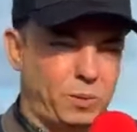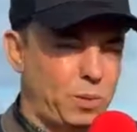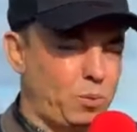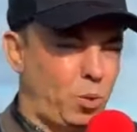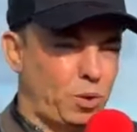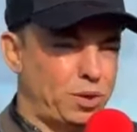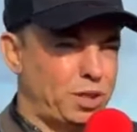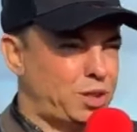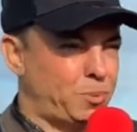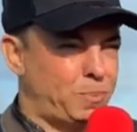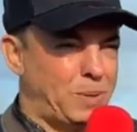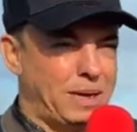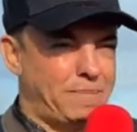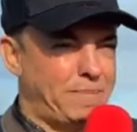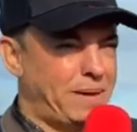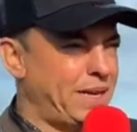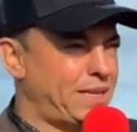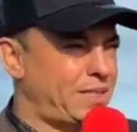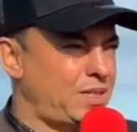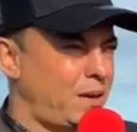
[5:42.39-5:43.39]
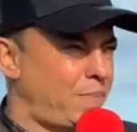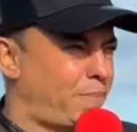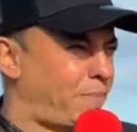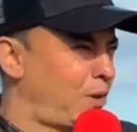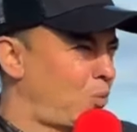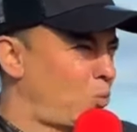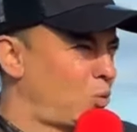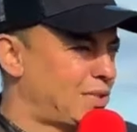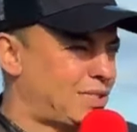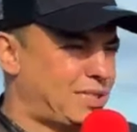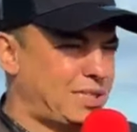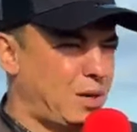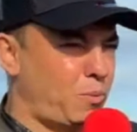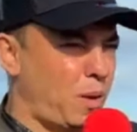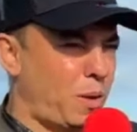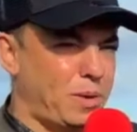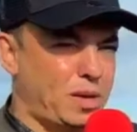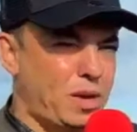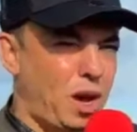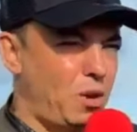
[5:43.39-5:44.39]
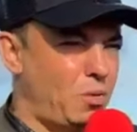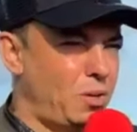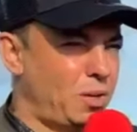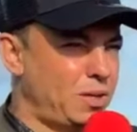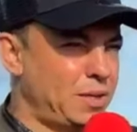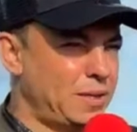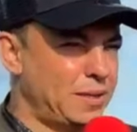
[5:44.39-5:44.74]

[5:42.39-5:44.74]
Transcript: we want it to be immediate, but we'll see where we go.